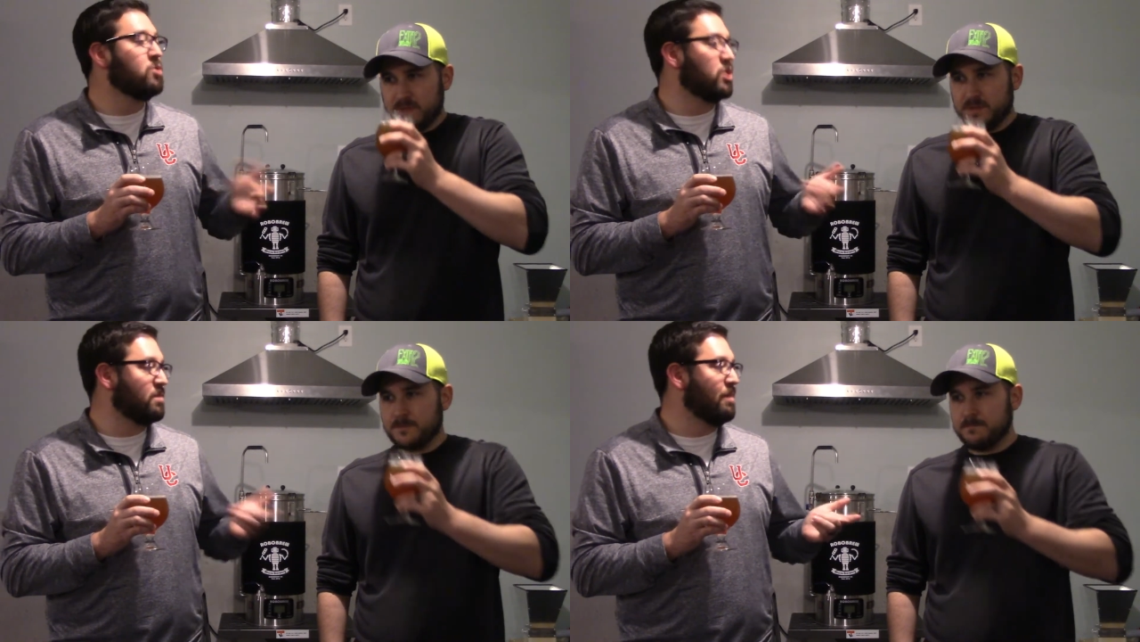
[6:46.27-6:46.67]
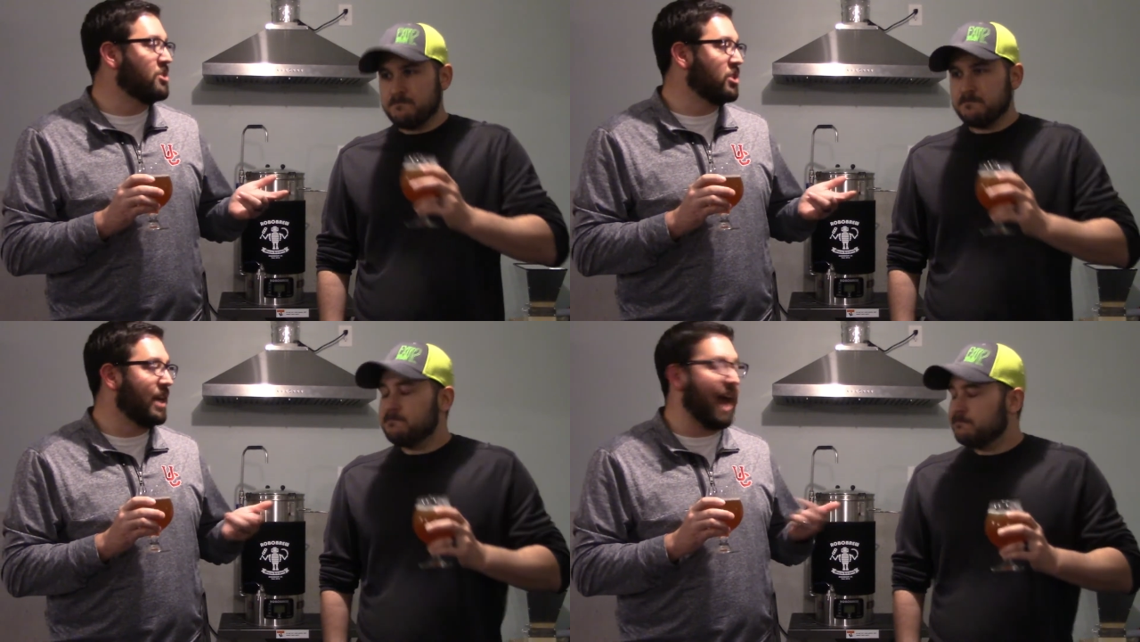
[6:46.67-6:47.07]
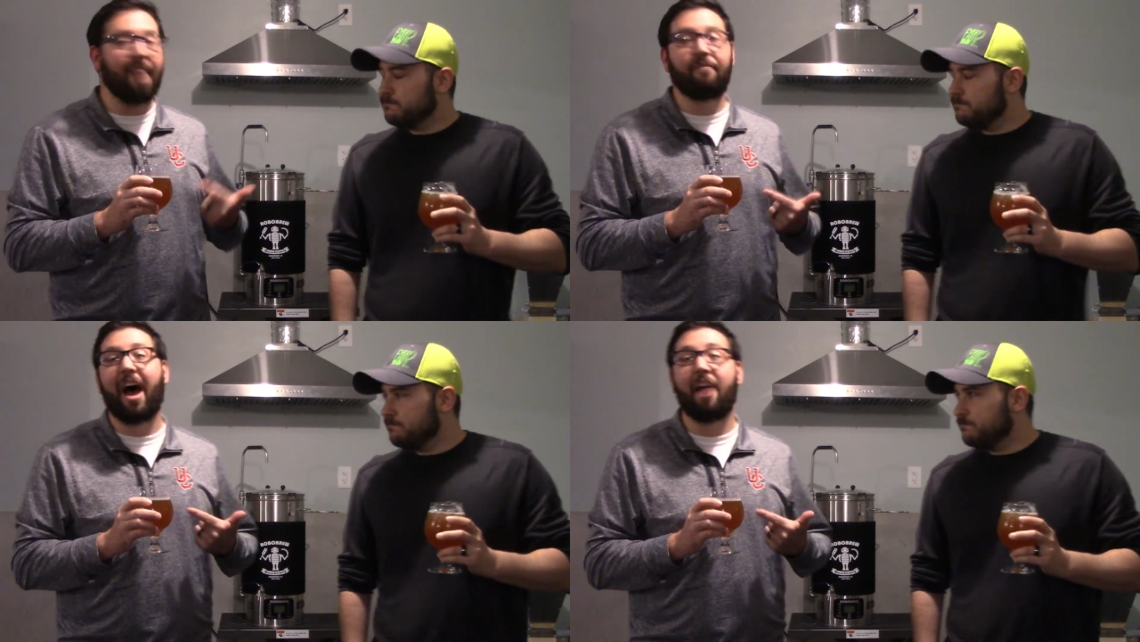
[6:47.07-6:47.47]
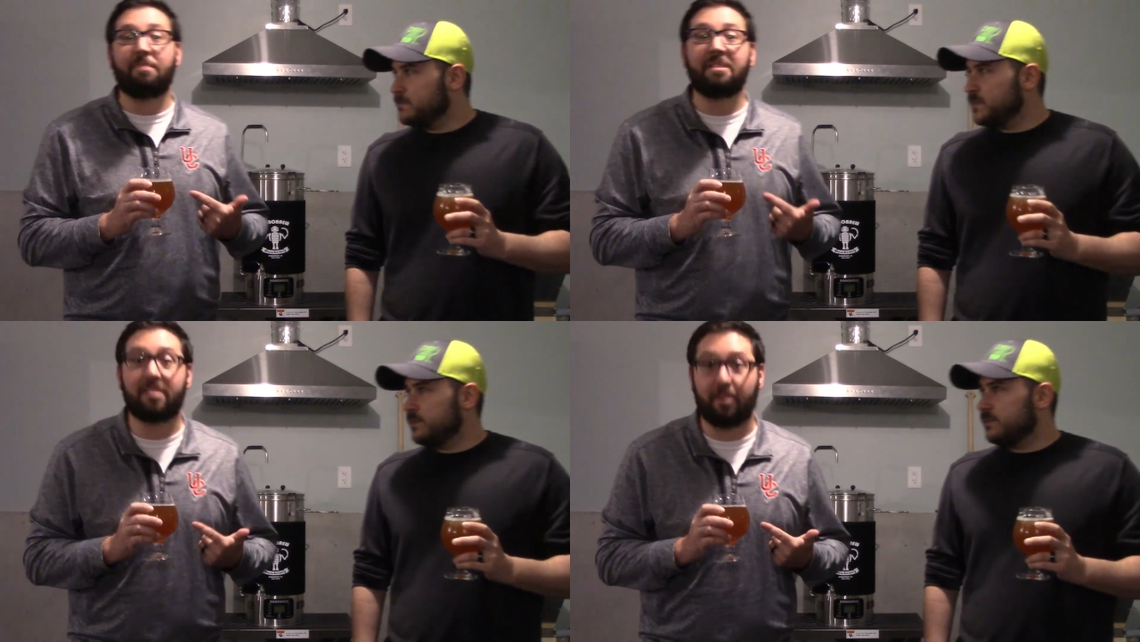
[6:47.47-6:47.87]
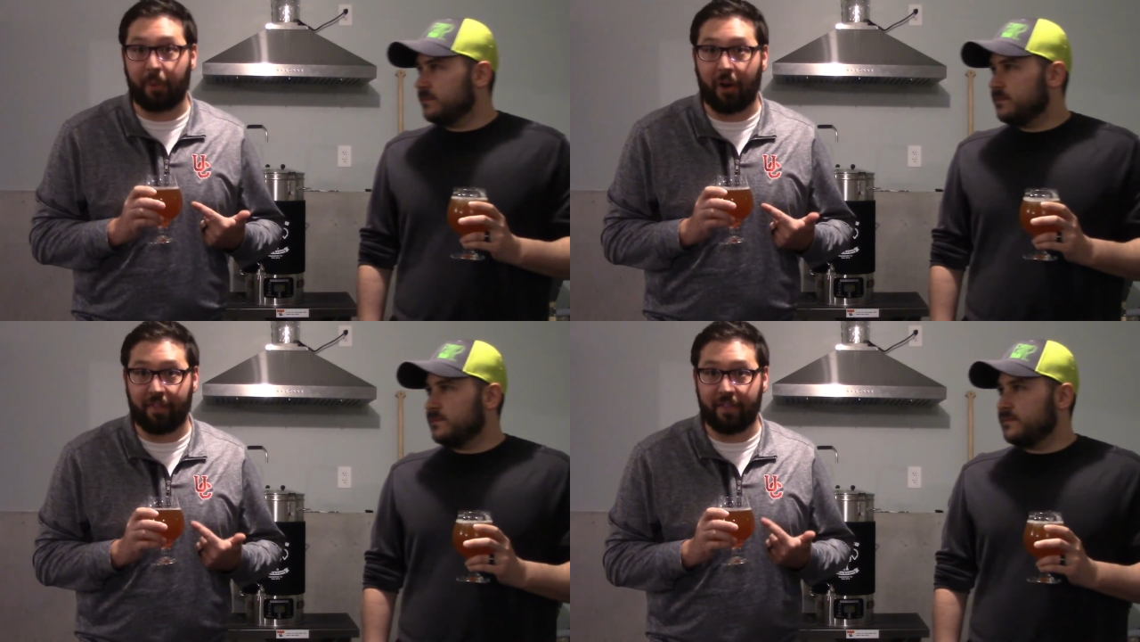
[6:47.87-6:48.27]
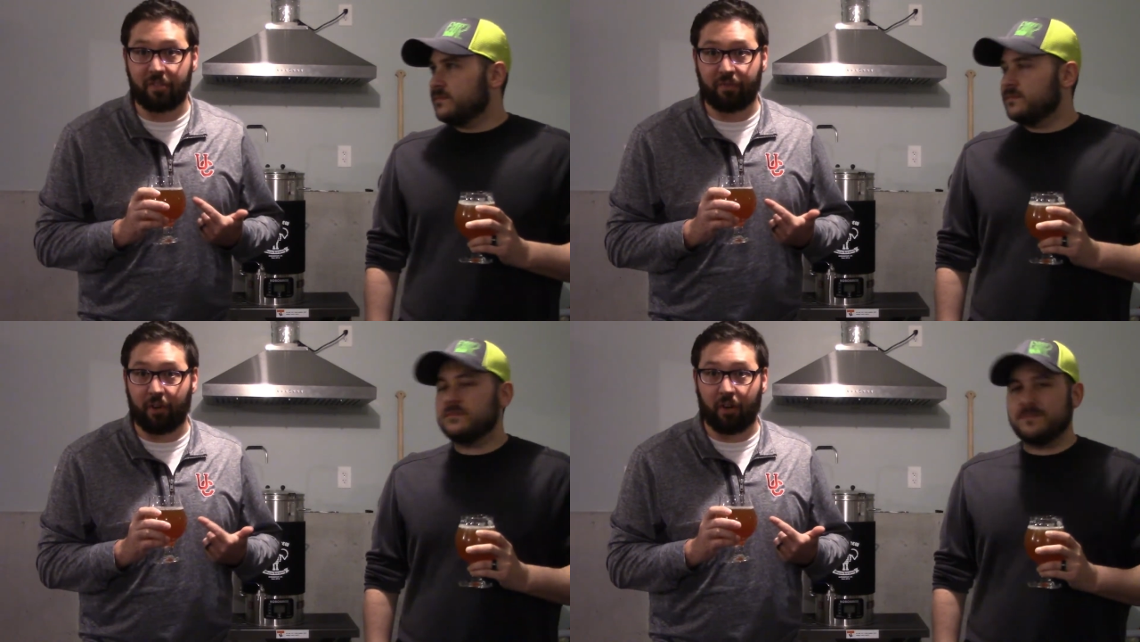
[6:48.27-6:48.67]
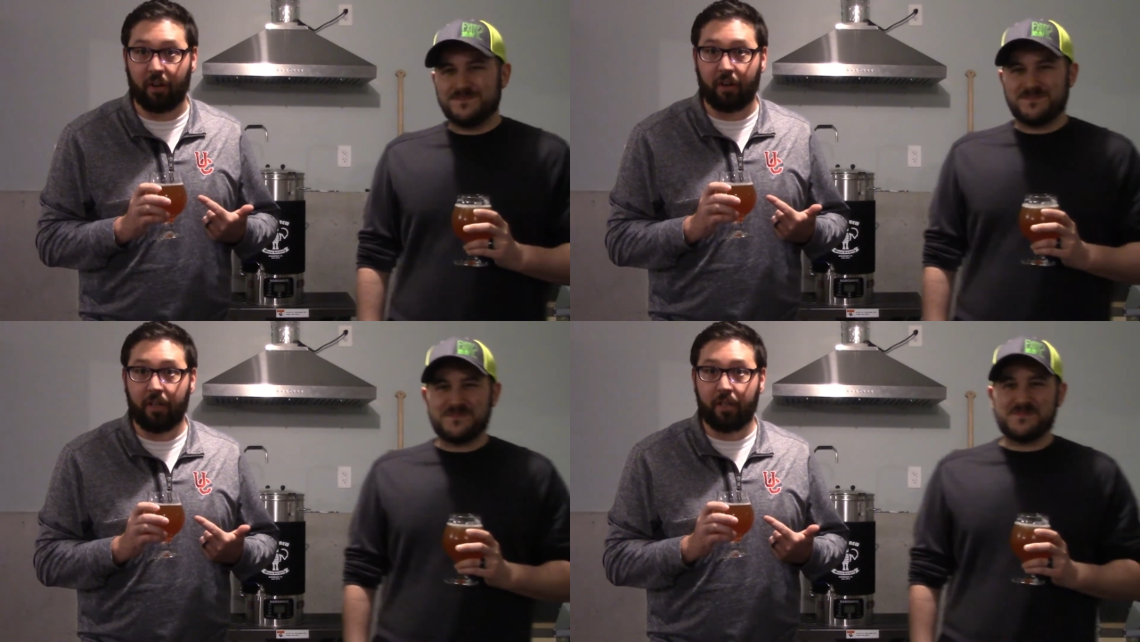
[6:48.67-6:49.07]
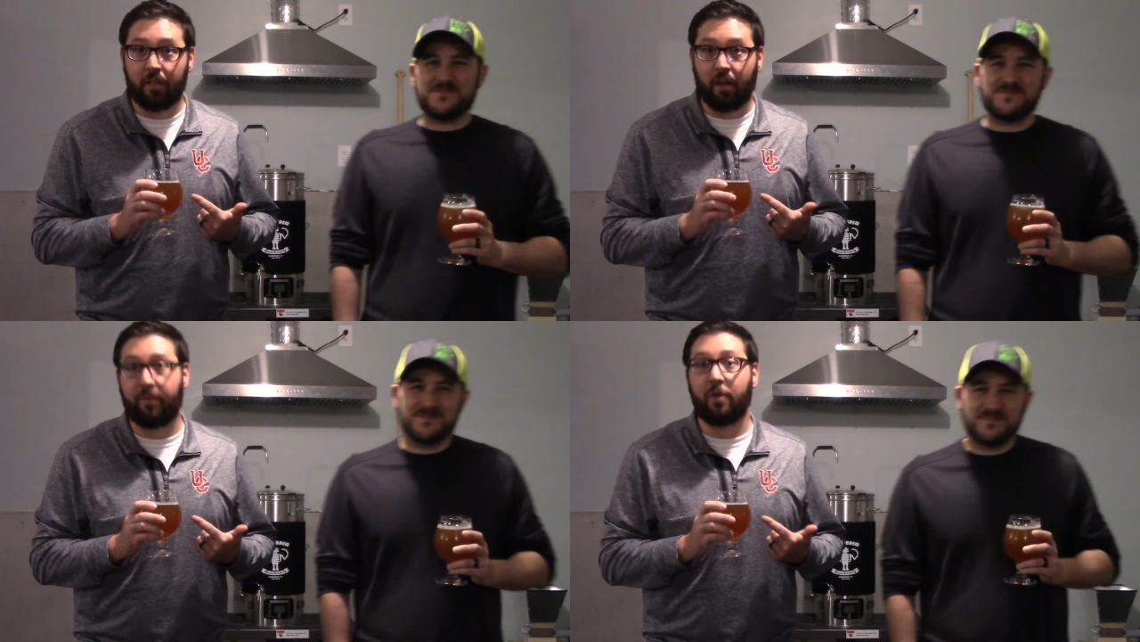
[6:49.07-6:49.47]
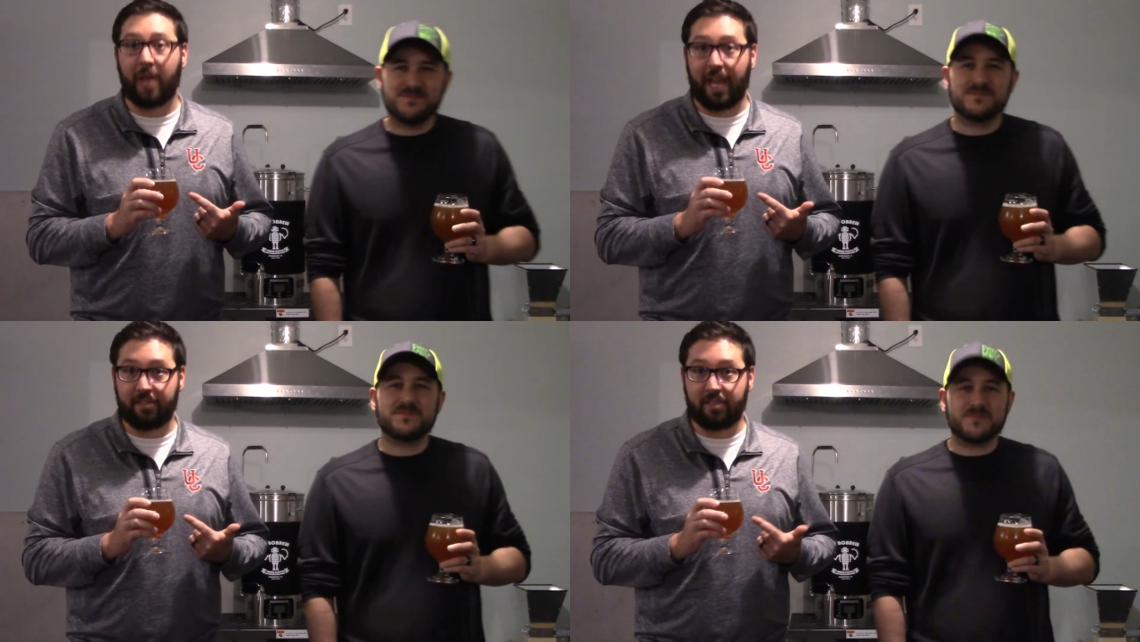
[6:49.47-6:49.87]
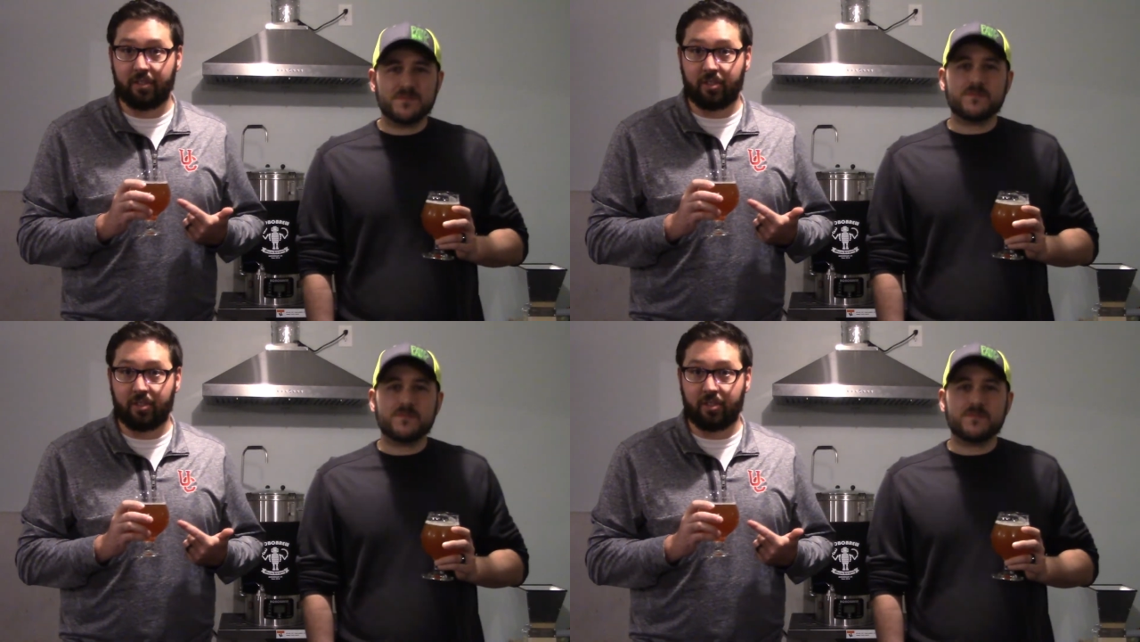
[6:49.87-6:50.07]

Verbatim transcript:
Speaker 1: just mentioned it. I've I've been sipping on this for a few days,